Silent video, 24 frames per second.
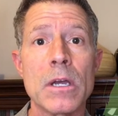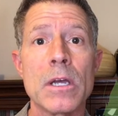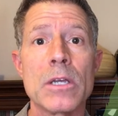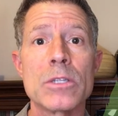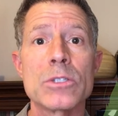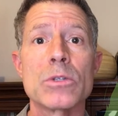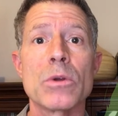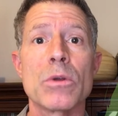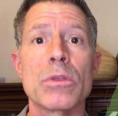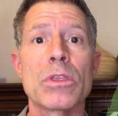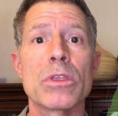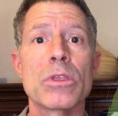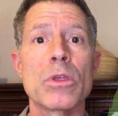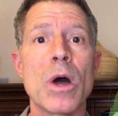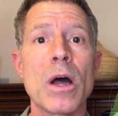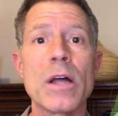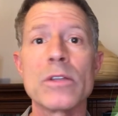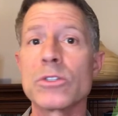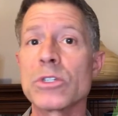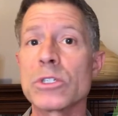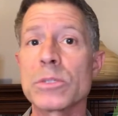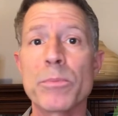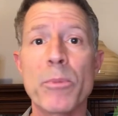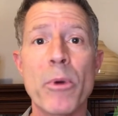So
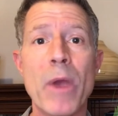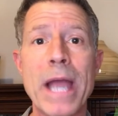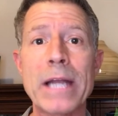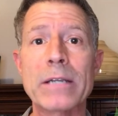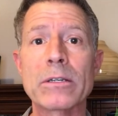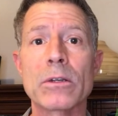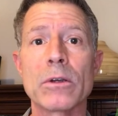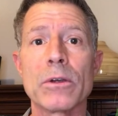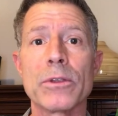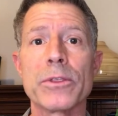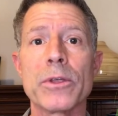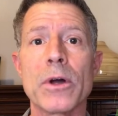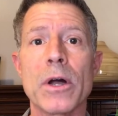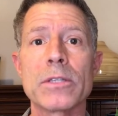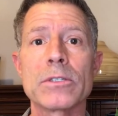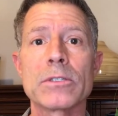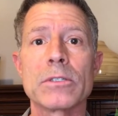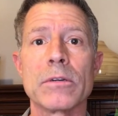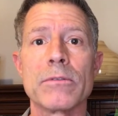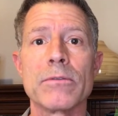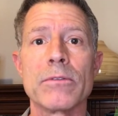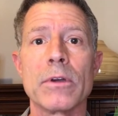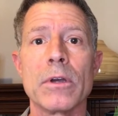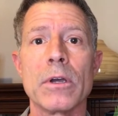just practical thoughts
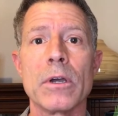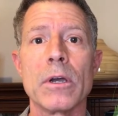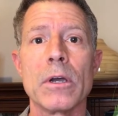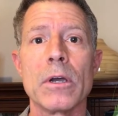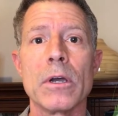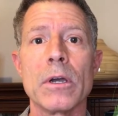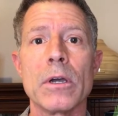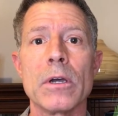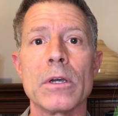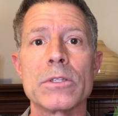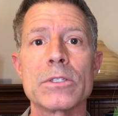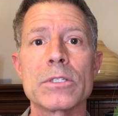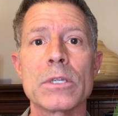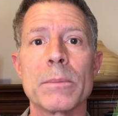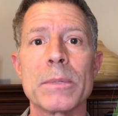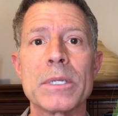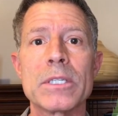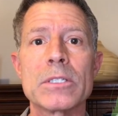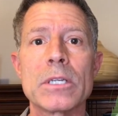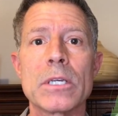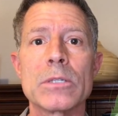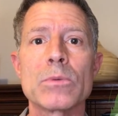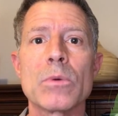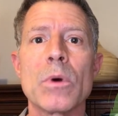of somebody
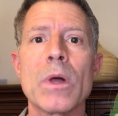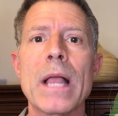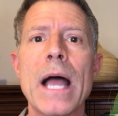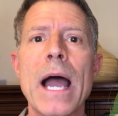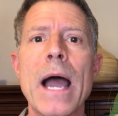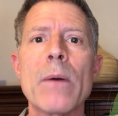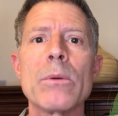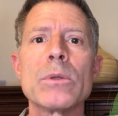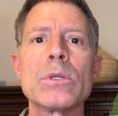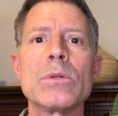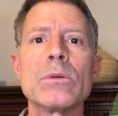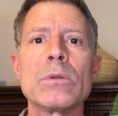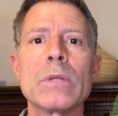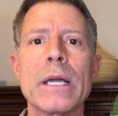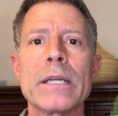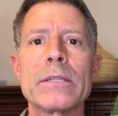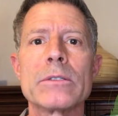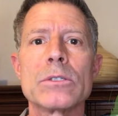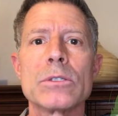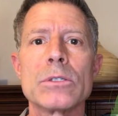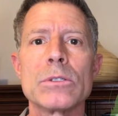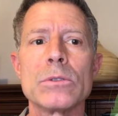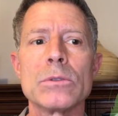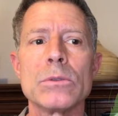says, well, how would you like
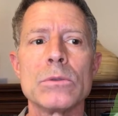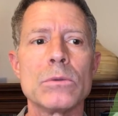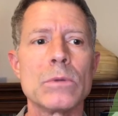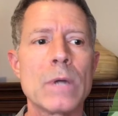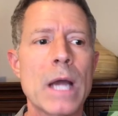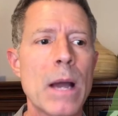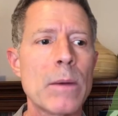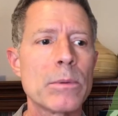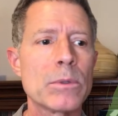to